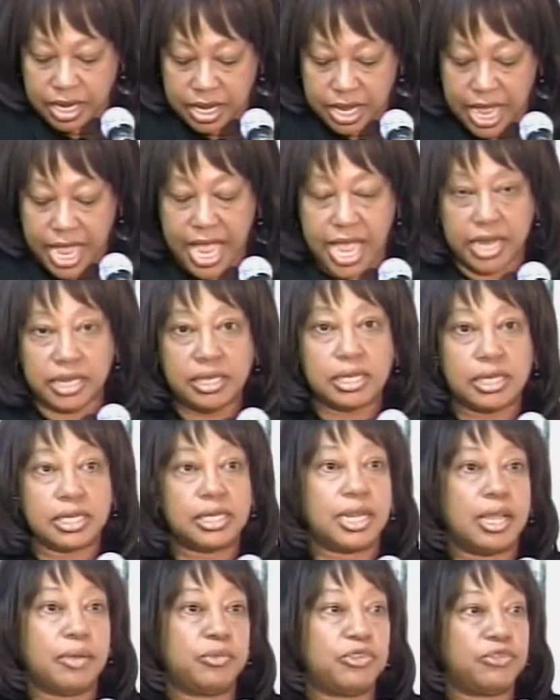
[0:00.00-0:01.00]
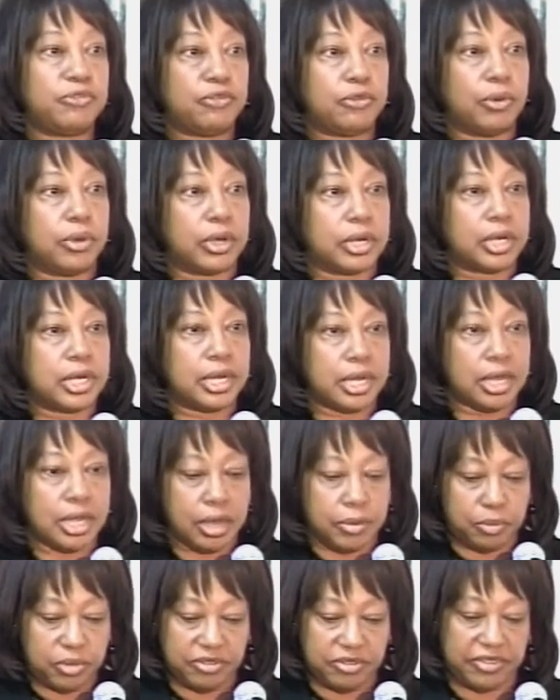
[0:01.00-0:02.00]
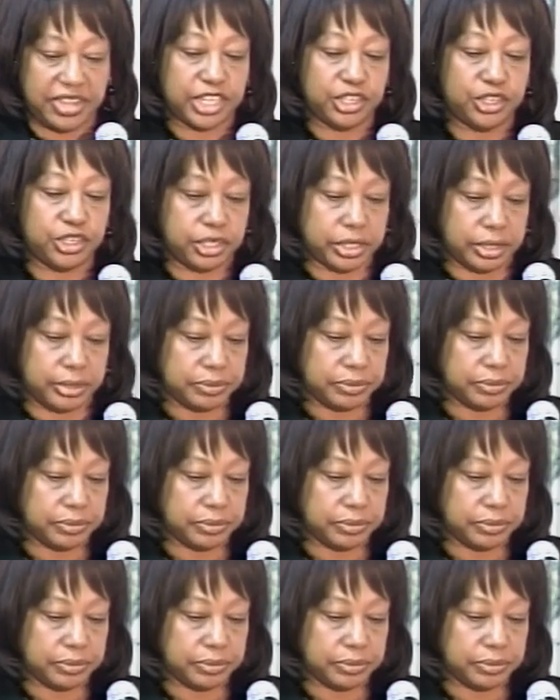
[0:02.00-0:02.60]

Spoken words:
And number four, prevention.